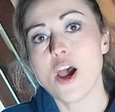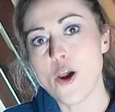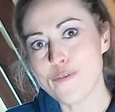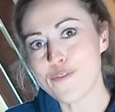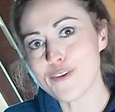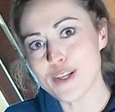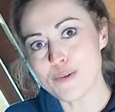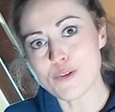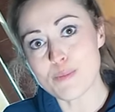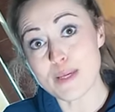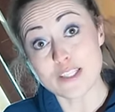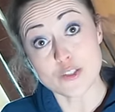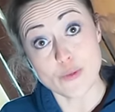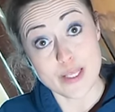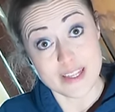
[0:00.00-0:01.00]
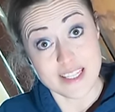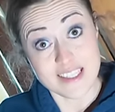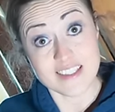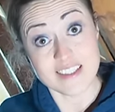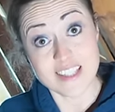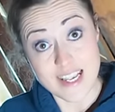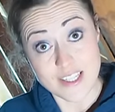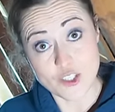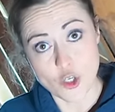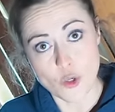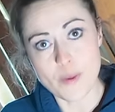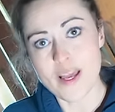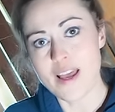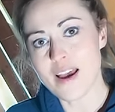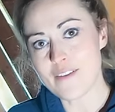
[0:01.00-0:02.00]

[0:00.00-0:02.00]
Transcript: hopefully with me doing this setup,